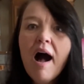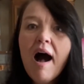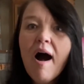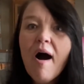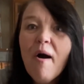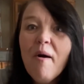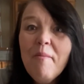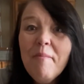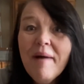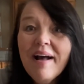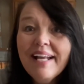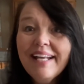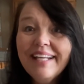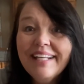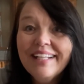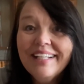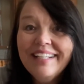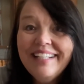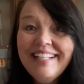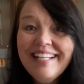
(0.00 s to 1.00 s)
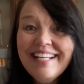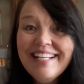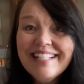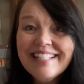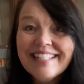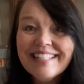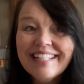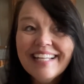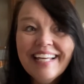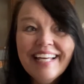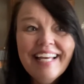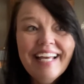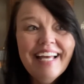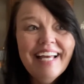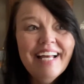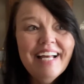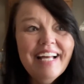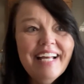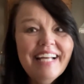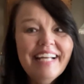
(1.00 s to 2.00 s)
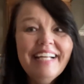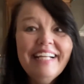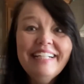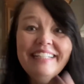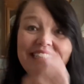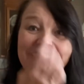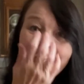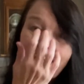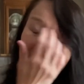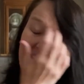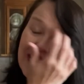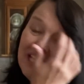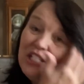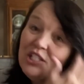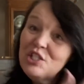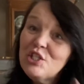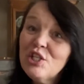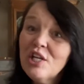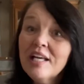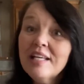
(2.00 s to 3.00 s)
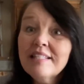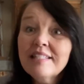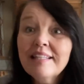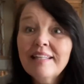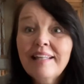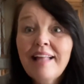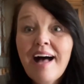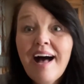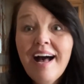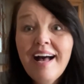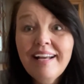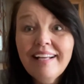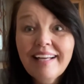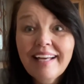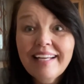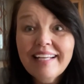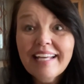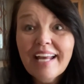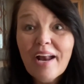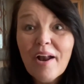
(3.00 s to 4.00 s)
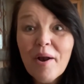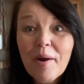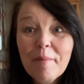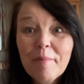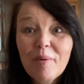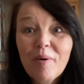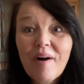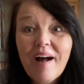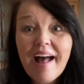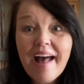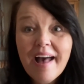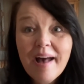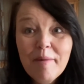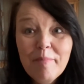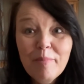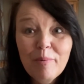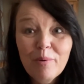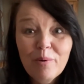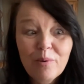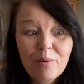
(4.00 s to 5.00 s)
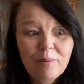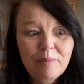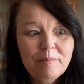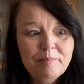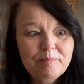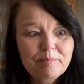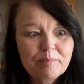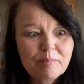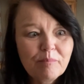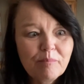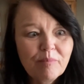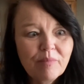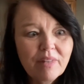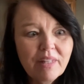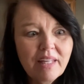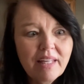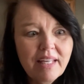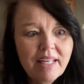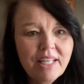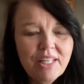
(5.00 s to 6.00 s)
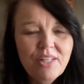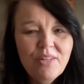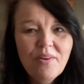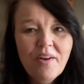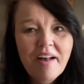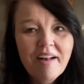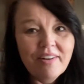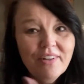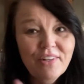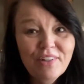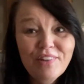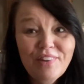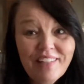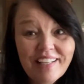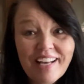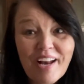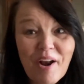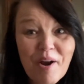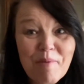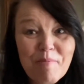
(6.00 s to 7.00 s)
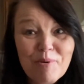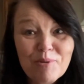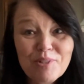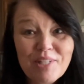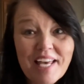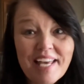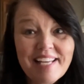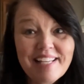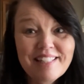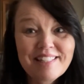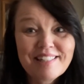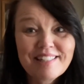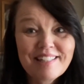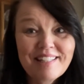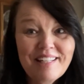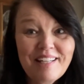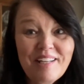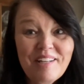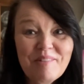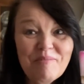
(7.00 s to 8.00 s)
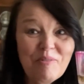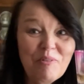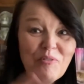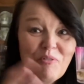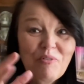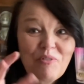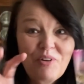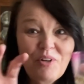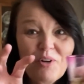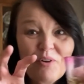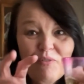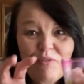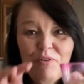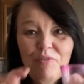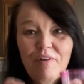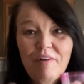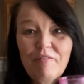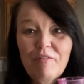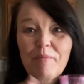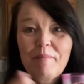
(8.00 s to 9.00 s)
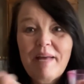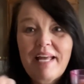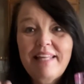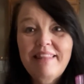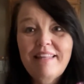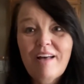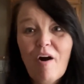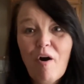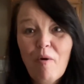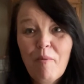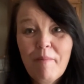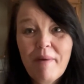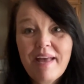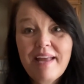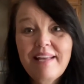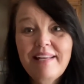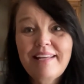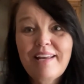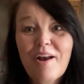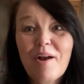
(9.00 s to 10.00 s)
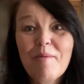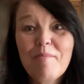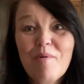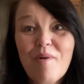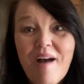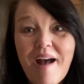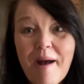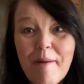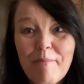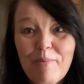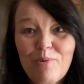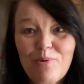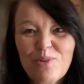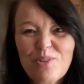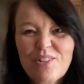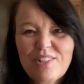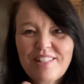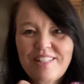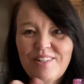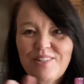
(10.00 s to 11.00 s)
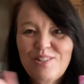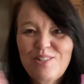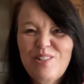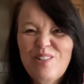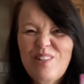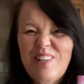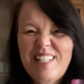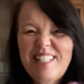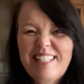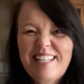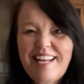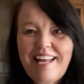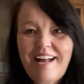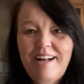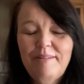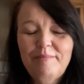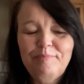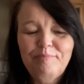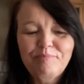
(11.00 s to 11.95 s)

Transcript: Oh my goodness. It tastes just like a caramel apple. You know how good the caramel tastes? You know, if you've ever made the homemade caramel apples, you know, you stretch it out.